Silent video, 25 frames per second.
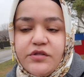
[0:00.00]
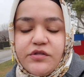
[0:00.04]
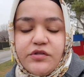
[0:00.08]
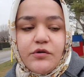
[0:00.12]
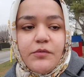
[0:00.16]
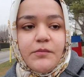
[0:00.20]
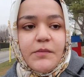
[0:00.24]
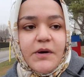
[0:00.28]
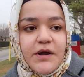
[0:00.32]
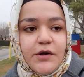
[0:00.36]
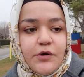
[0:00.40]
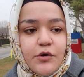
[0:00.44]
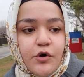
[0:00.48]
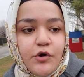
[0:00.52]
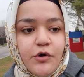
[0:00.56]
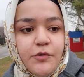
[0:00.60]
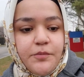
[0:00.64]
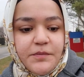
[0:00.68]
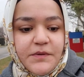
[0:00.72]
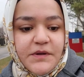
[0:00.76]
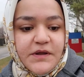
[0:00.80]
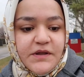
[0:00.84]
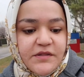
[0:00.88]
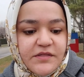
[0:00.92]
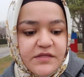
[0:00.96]
So my
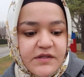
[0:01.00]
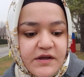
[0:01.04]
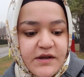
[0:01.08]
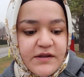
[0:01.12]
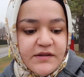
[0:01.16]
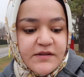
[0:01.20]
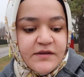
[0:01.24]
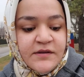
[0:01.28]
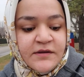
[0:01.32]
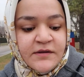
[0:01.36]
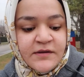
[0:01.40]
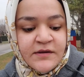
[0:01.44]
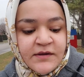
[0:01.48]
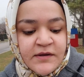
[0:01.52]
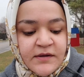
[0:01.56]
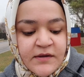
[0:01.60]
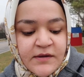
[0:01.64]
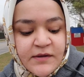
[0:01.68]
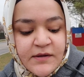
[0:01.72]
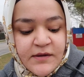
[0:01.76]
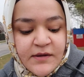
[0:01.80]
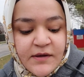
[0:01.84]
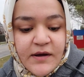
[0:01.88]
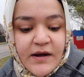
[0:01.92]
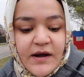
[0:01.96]
hope is that
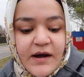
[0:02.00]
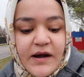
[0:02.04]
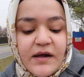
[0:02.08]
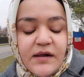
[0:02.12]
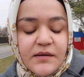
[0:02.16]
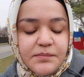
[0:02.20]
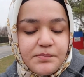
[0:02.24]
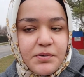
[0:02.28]
I'll